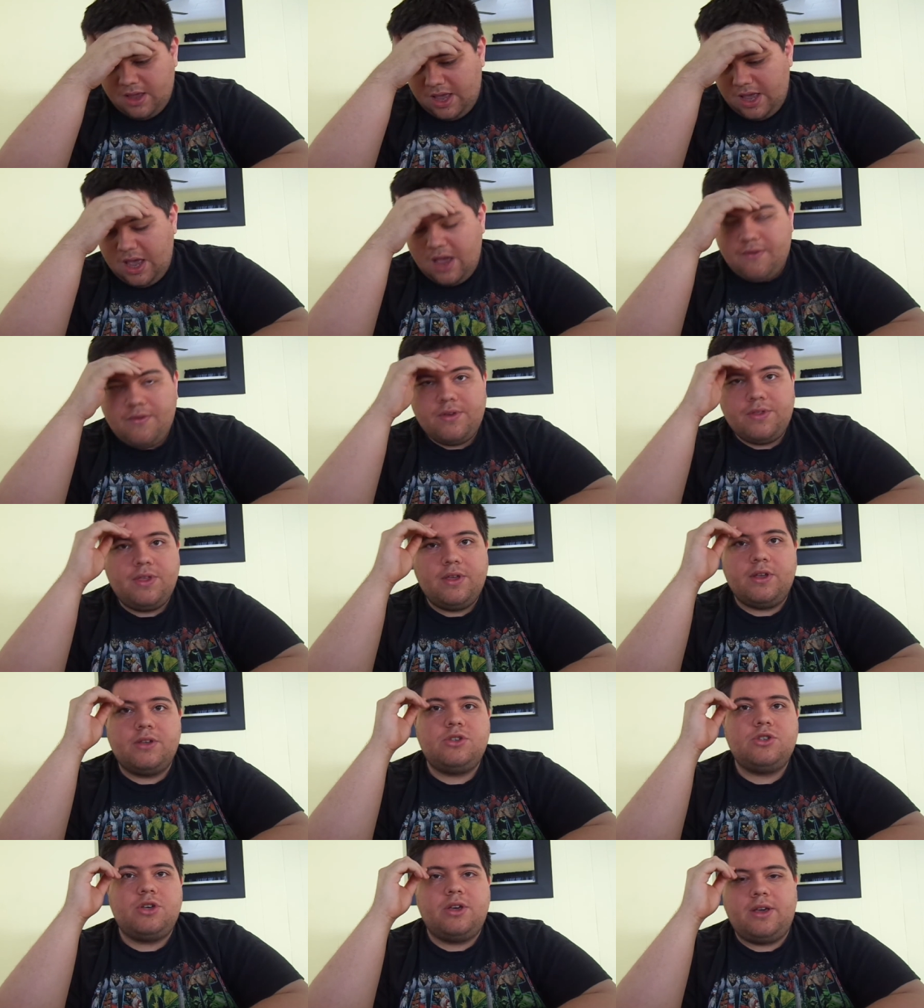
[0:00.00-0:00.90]
Everything
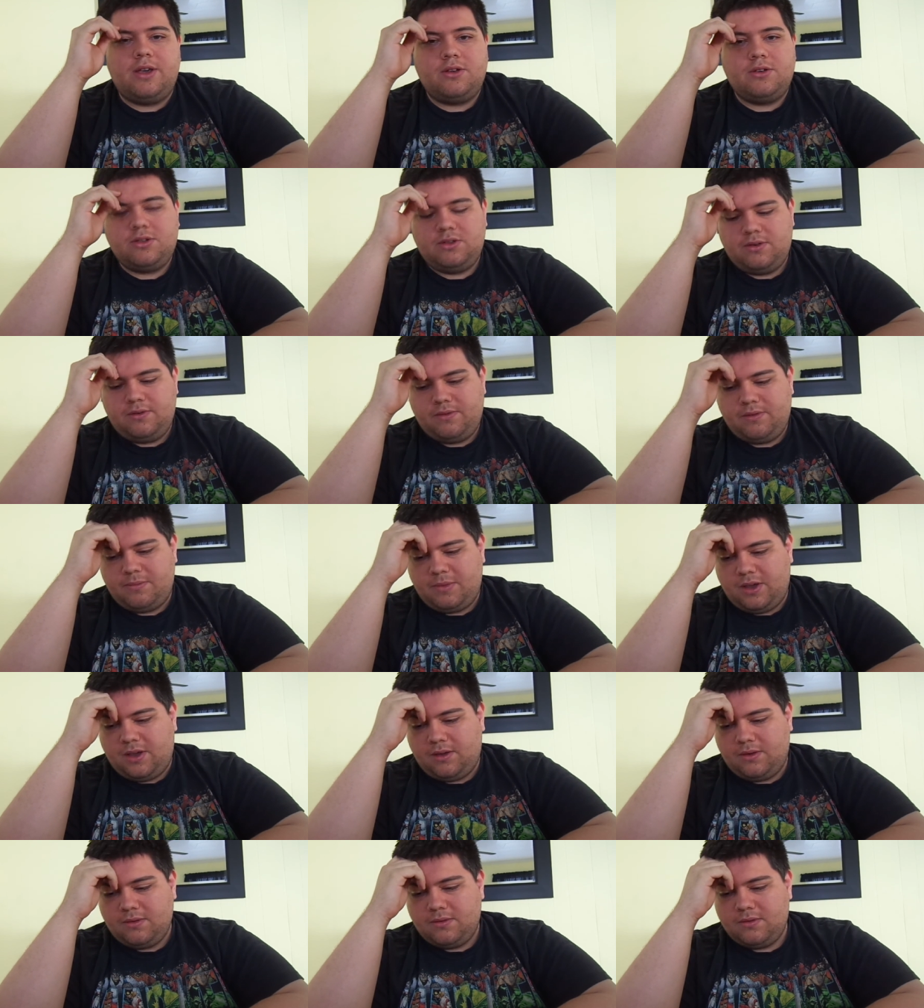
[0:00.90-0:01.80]
has changed for
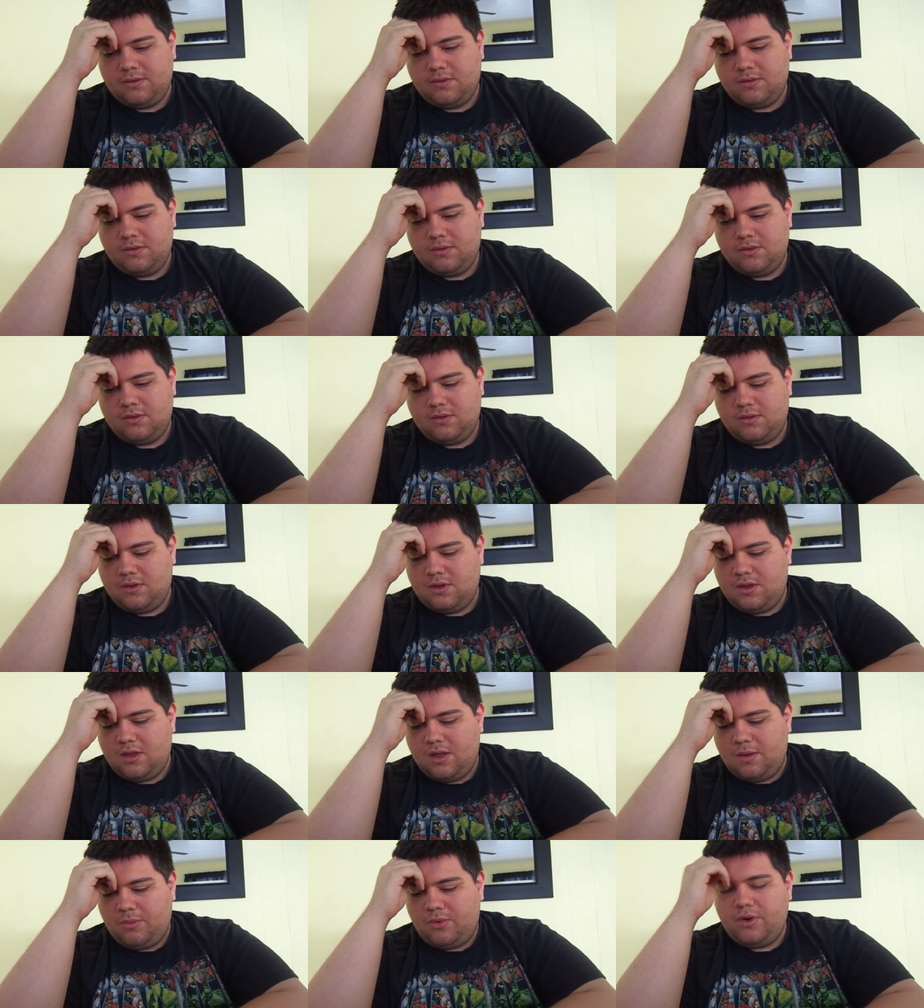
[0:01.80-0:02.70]
me.
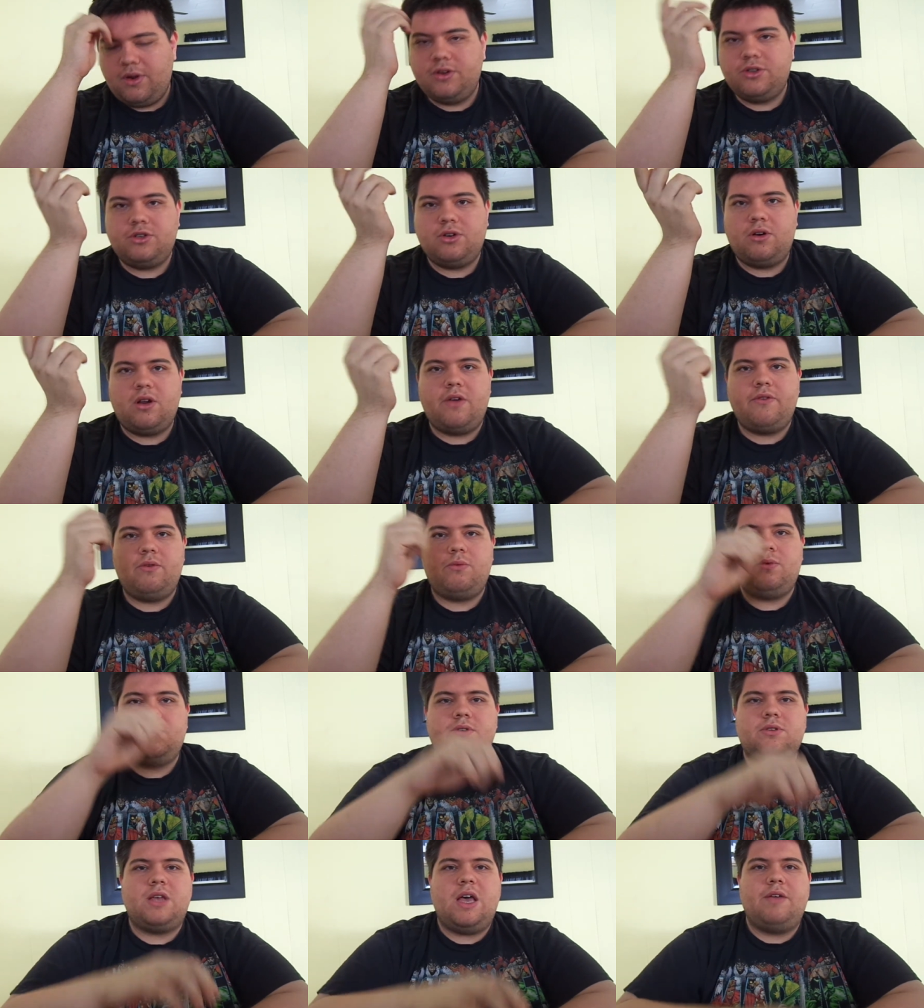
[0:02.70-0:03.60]
I'm pretty sure
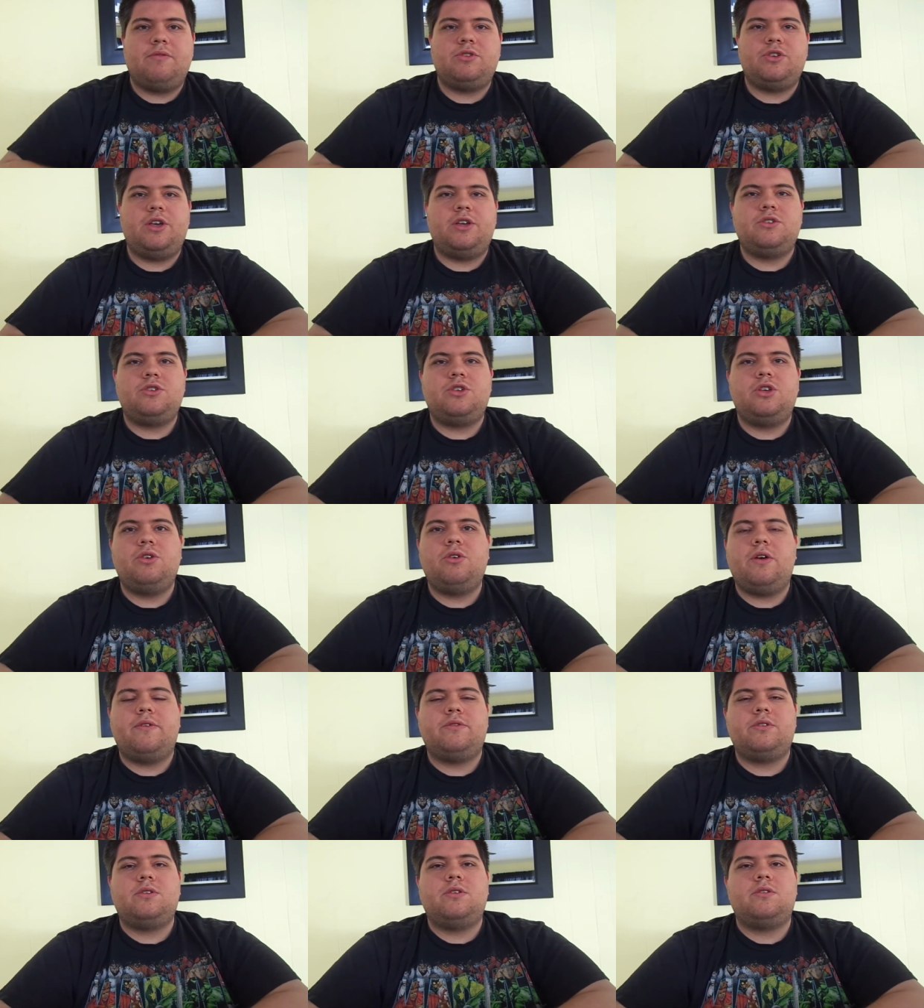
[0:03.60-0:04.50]
everyone's life changed too
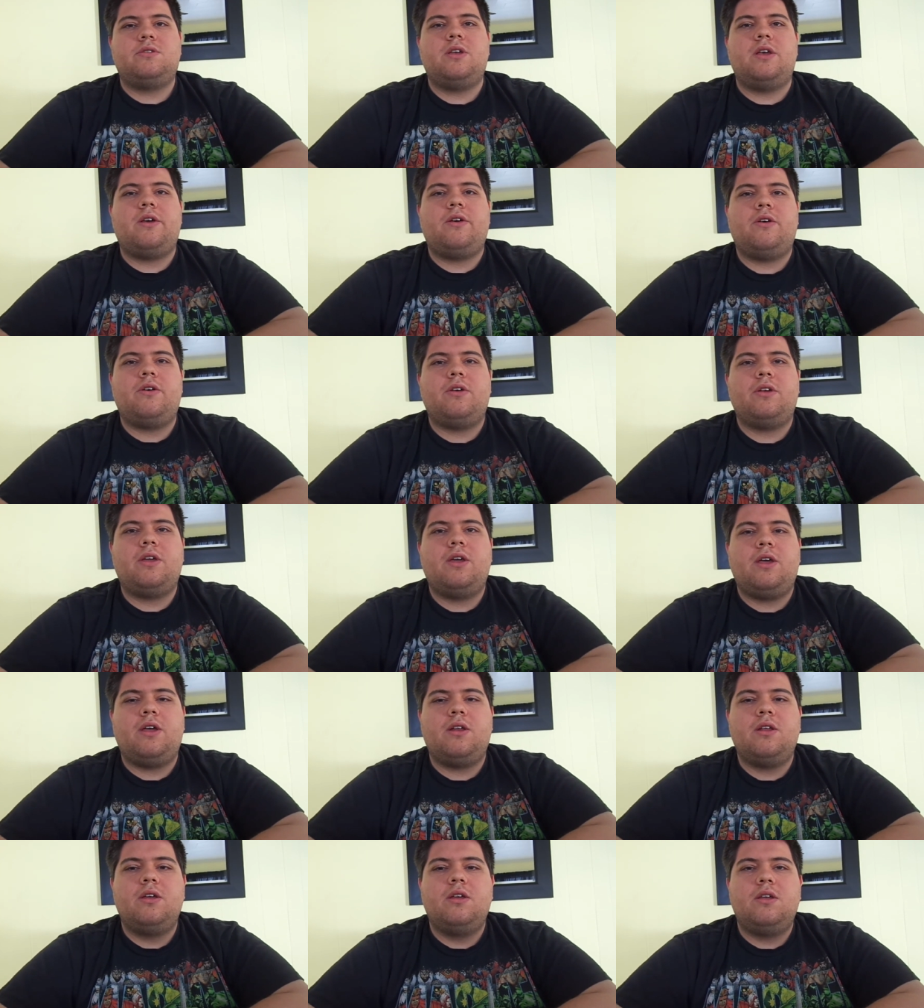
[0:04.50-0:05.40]
ever since that
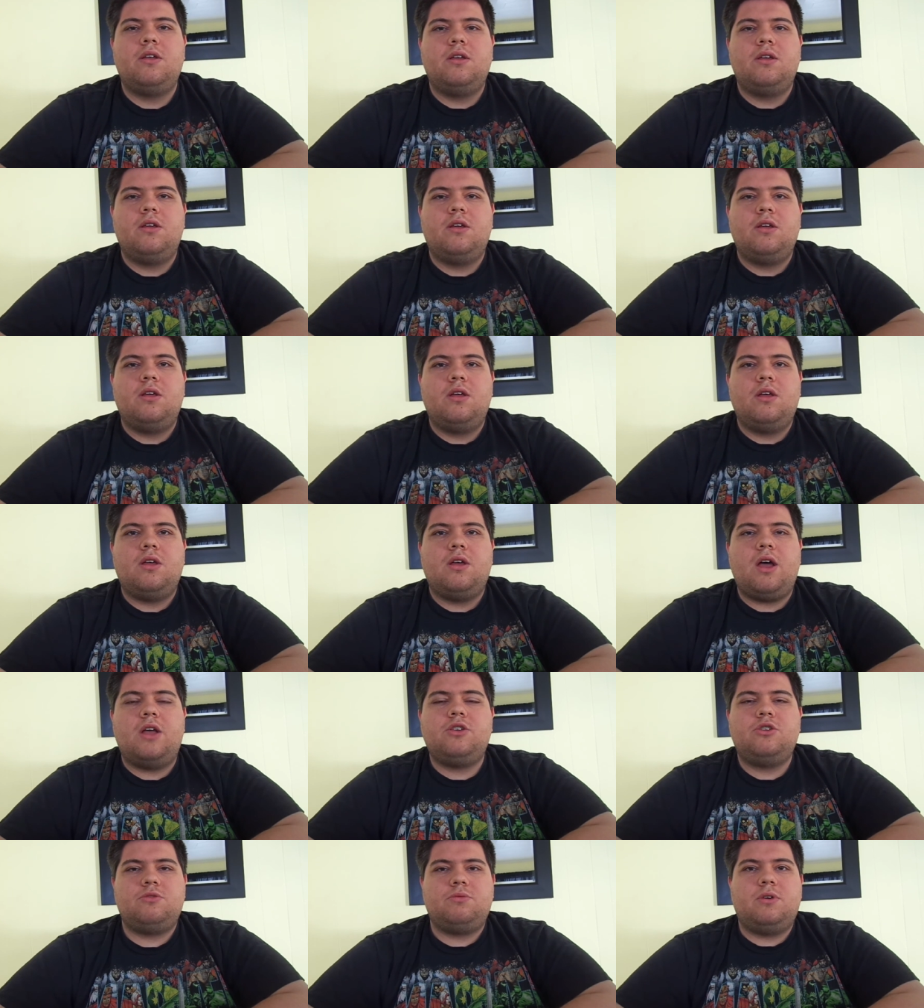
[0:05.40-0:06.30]
hurricane.
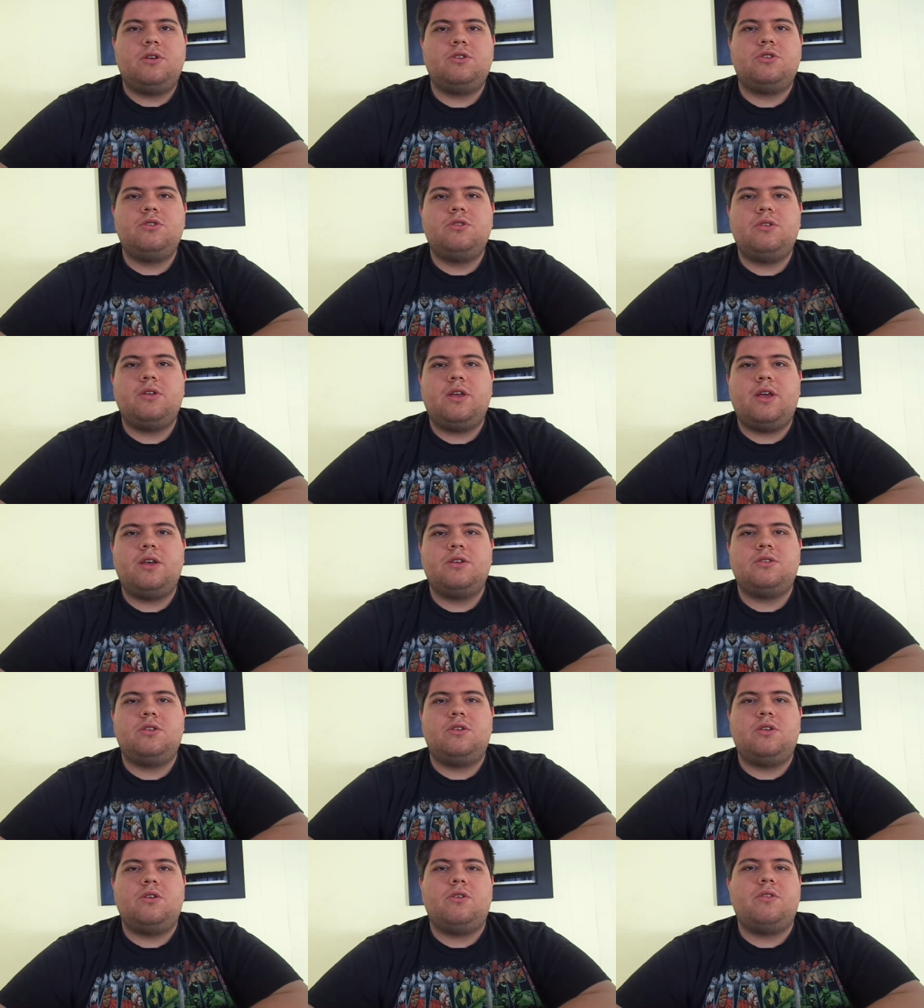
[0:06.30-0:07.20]
I just want you guys
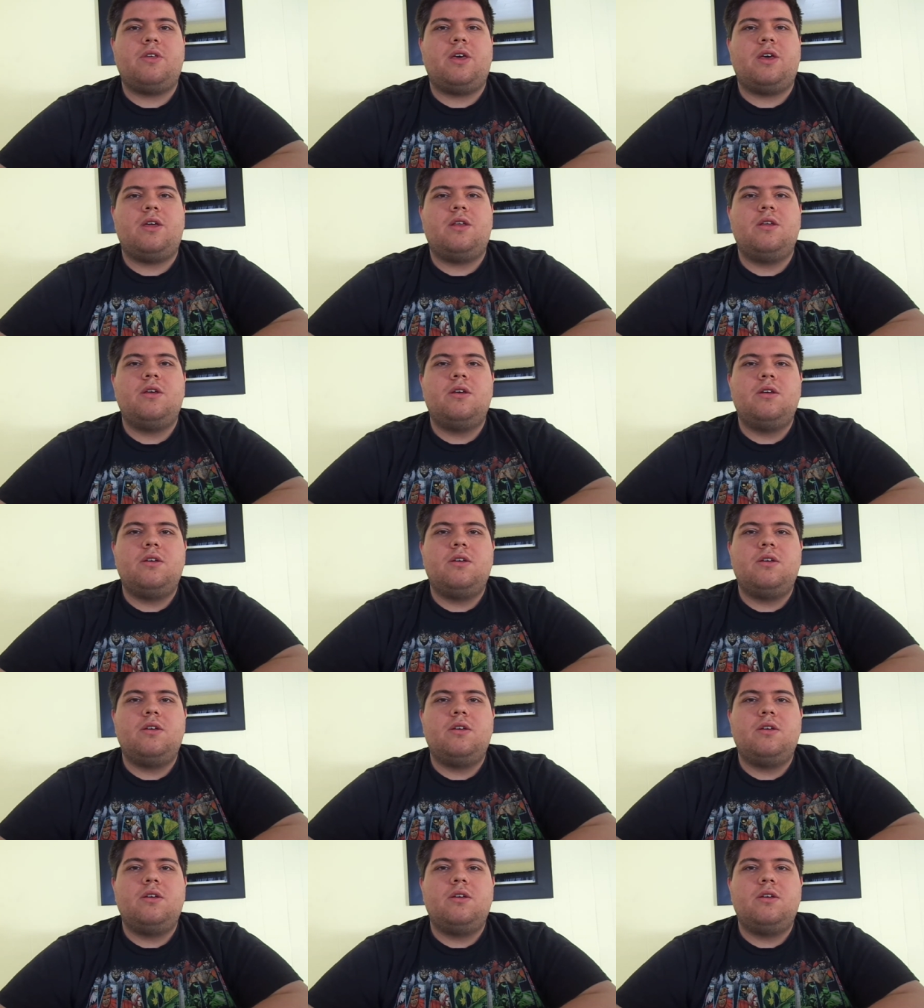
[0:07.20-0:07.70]
to know that.